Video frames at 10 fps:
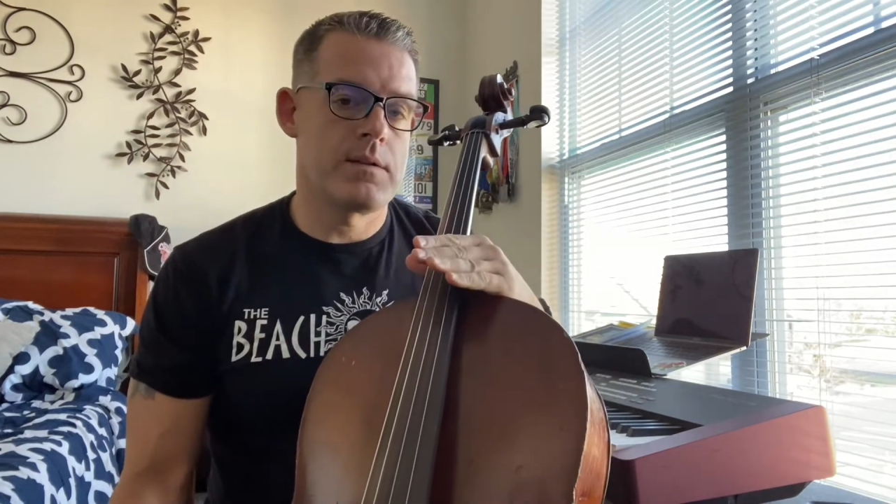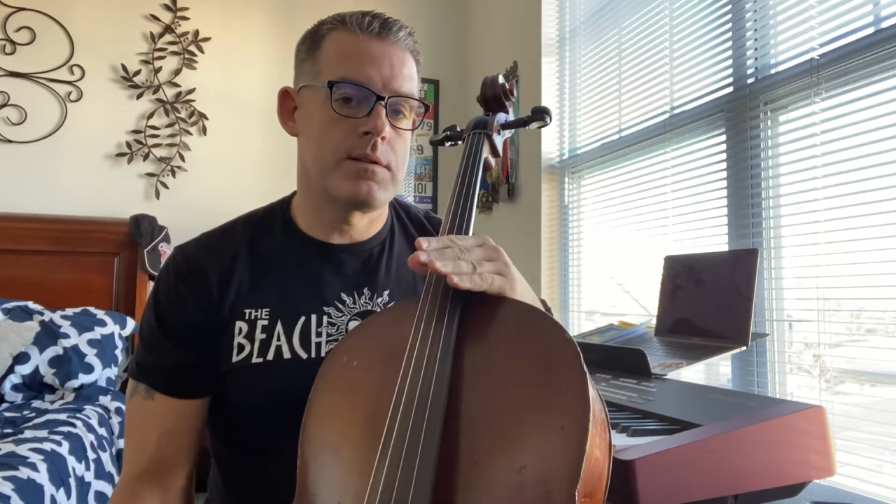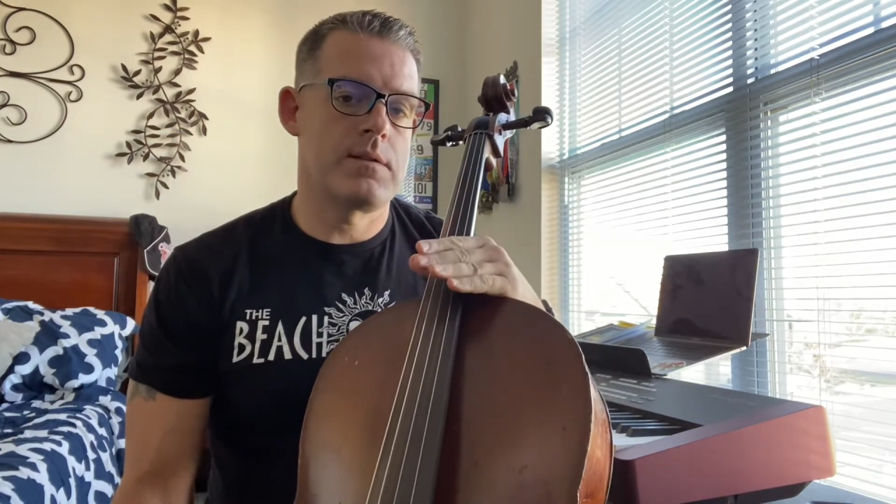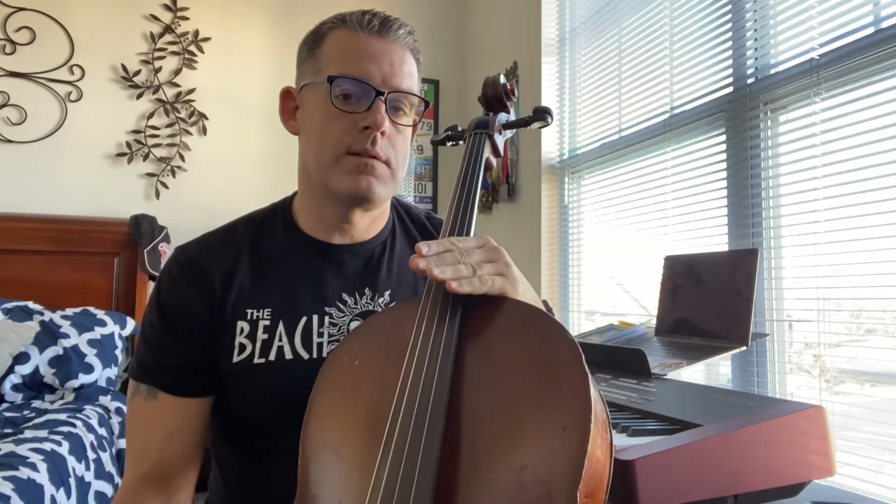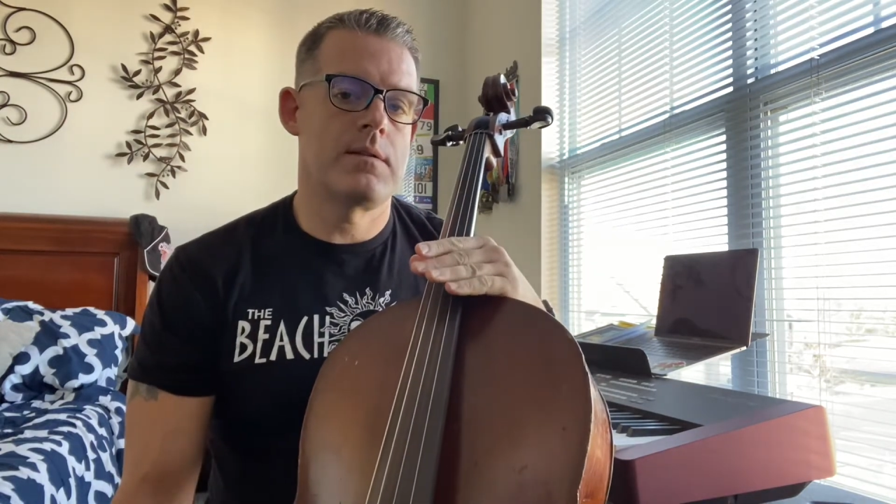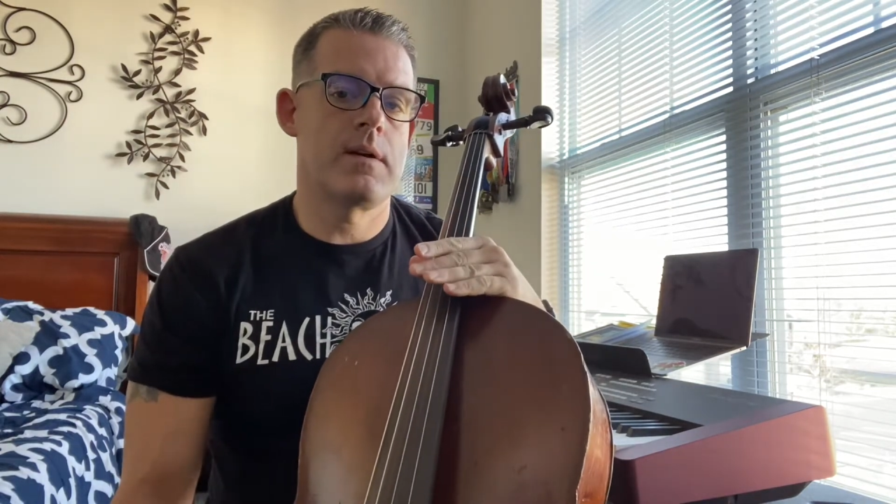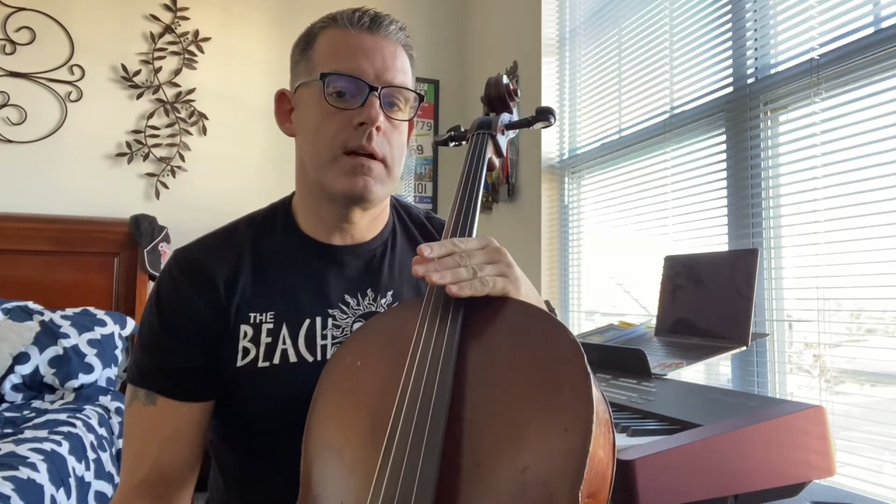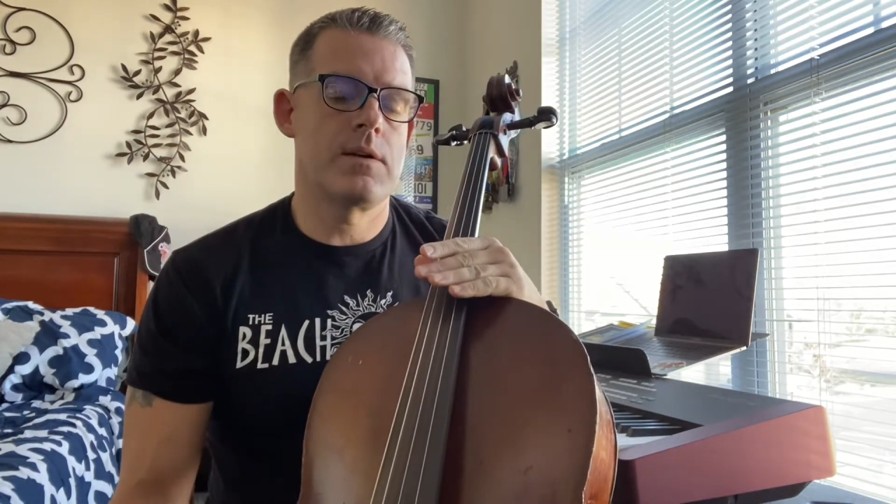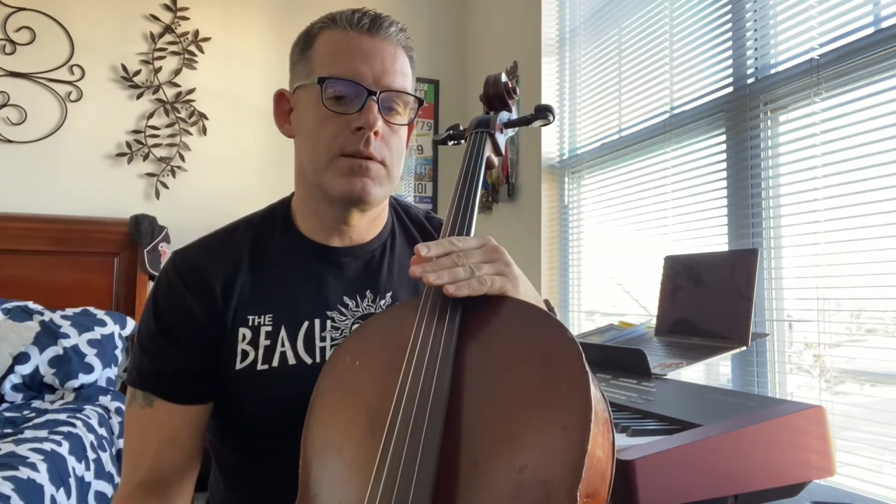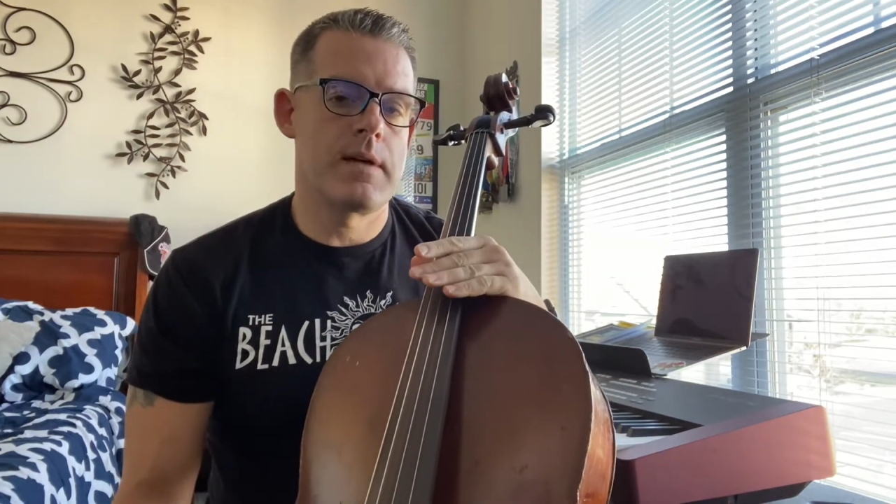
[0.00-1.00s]
just to
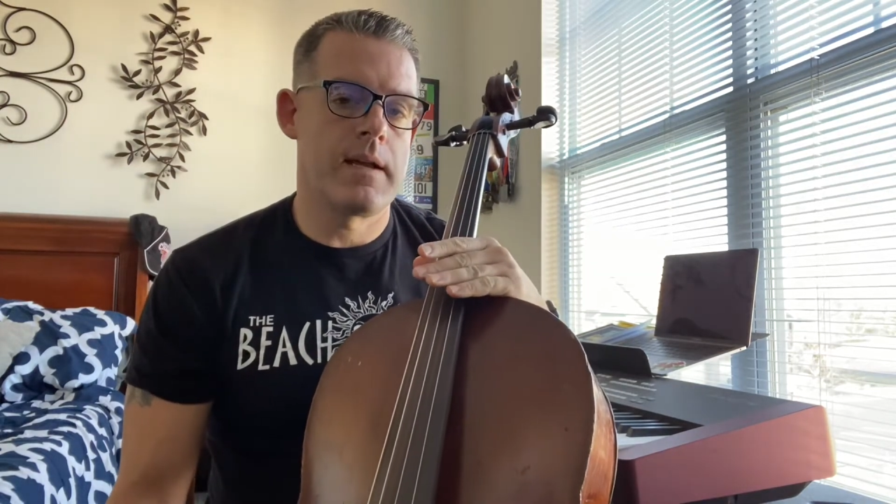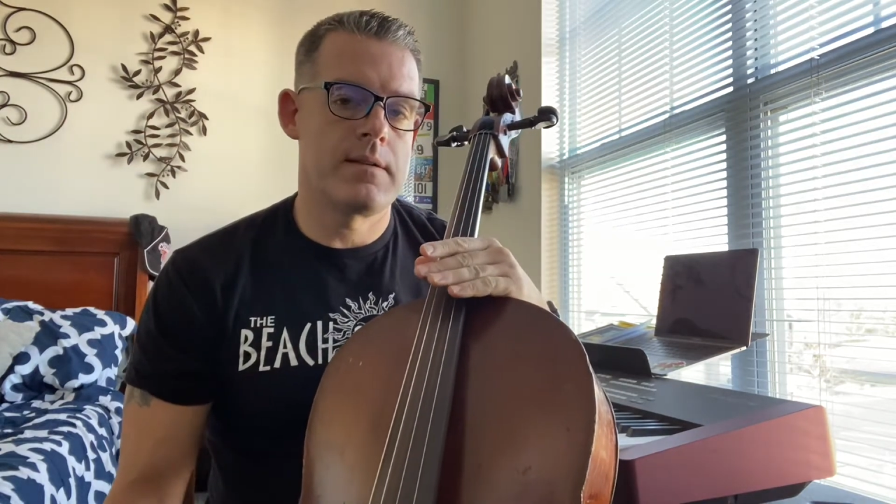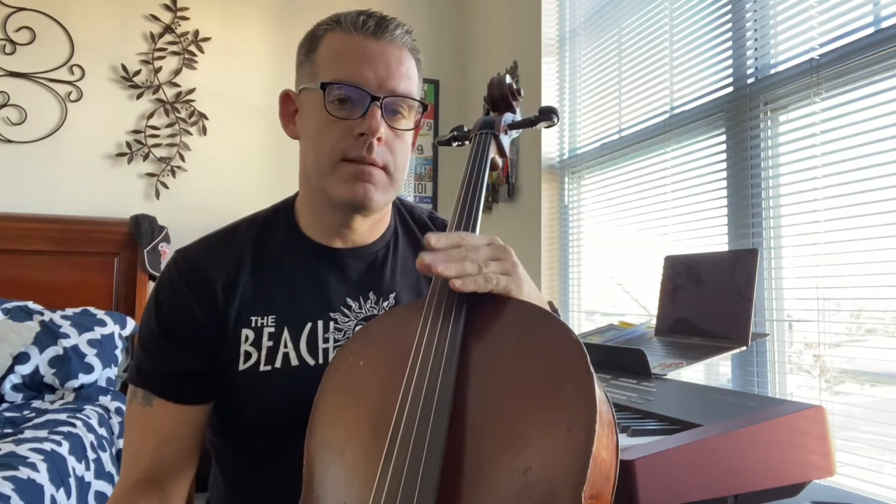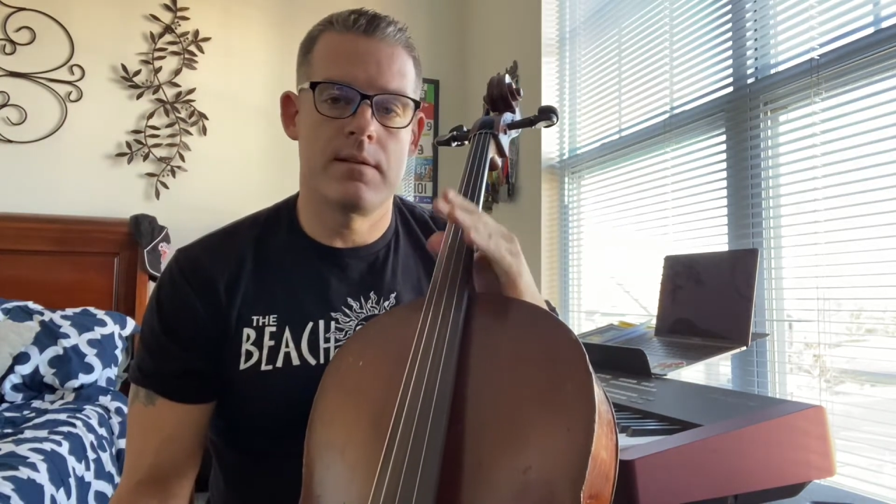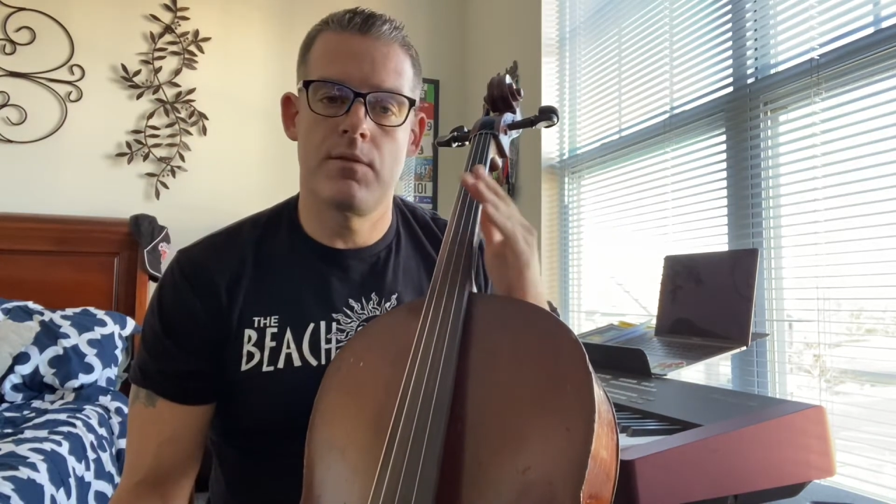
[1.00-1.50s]
check your tendencies.